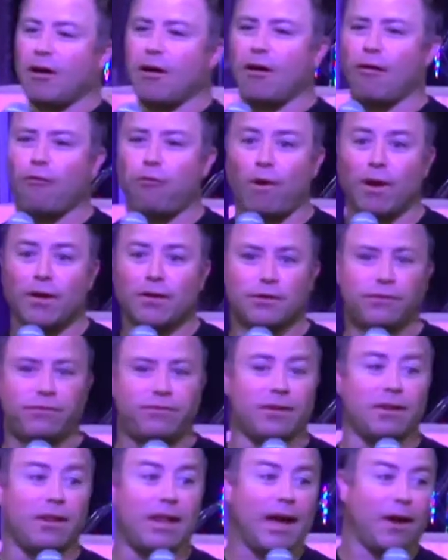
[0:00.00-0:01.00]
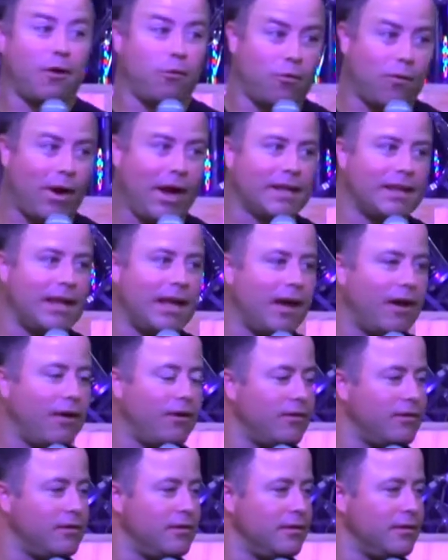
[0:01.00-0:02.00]
of what you feel like right
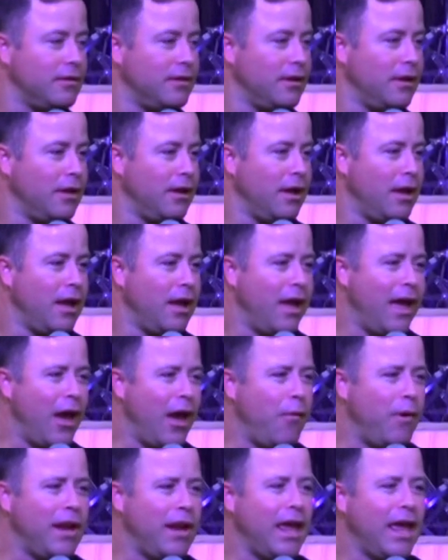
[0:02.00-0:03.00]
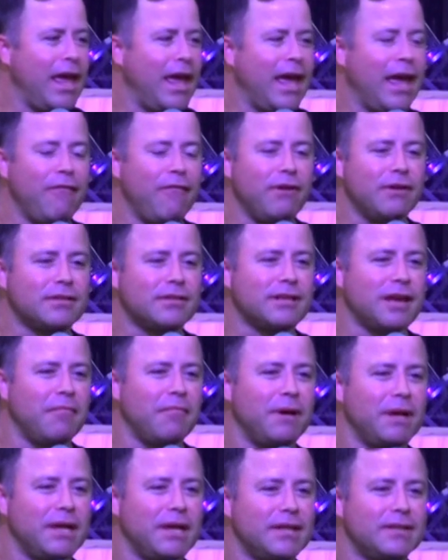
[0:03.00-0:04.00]
now. And whenever
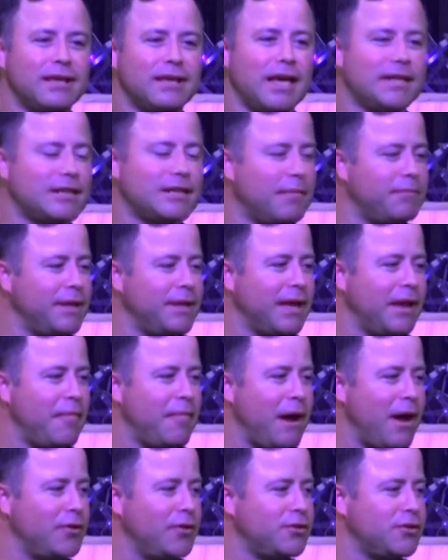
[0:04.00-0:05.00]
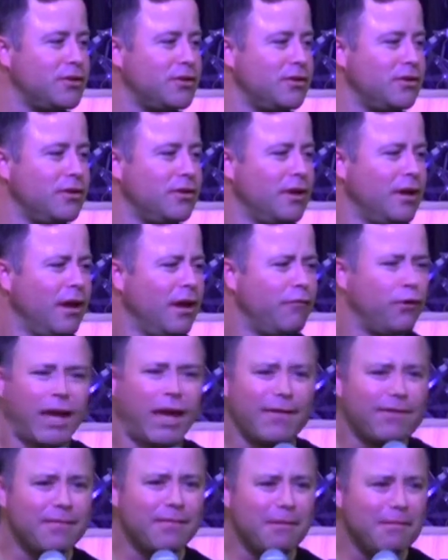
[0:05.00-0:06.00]
somebody says something about you,
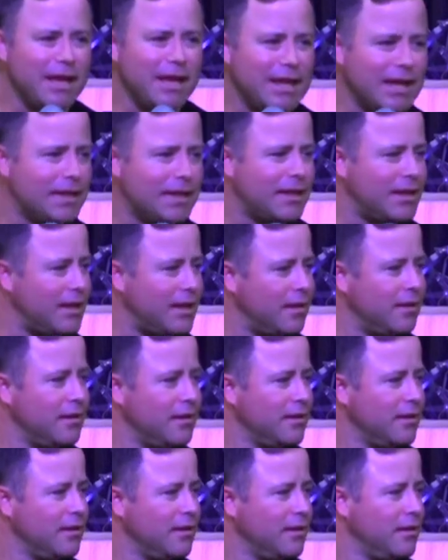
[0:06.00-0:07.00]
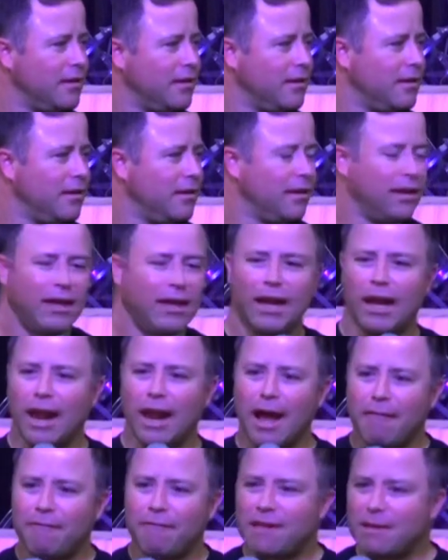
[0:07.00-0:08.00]
forgive them immediately.
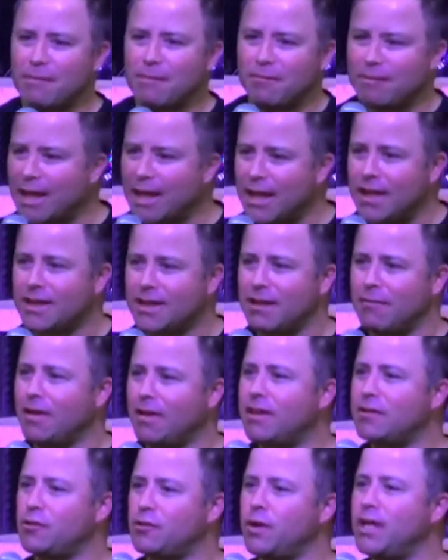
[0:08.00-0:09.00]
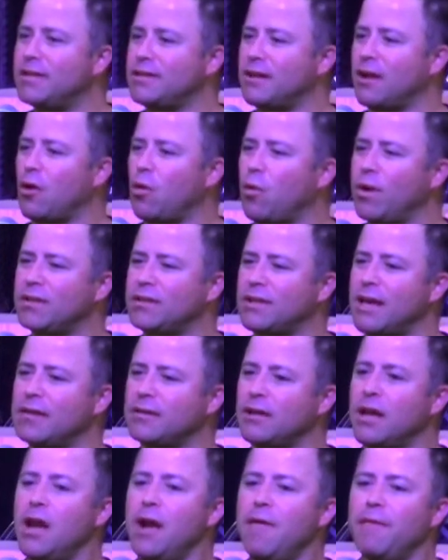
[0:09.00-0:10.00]
Love them immediately. Mother Teresa always
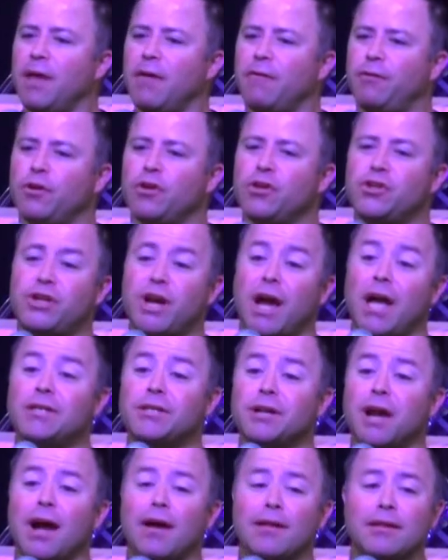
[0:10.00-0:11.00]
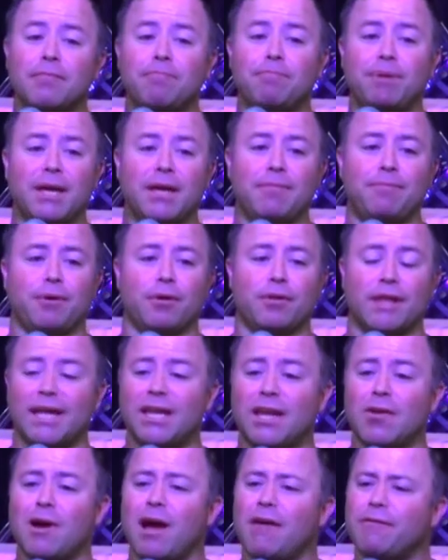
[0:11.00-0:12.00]
says, if you judge other people,
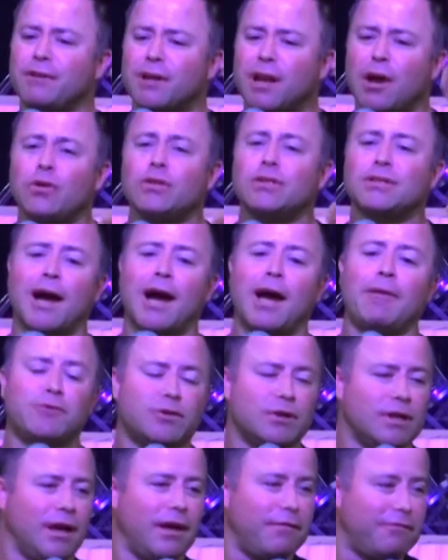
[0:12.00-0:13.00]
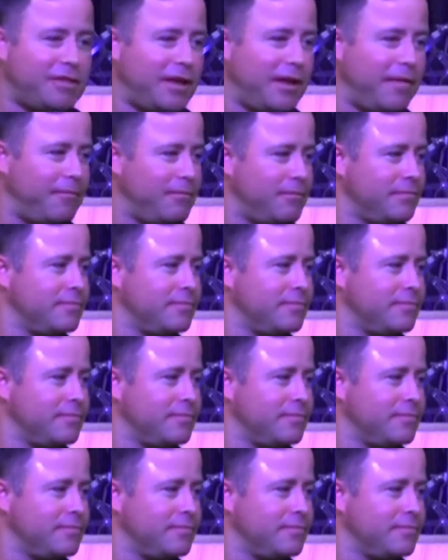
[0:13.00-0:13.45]
then you have no time to love them.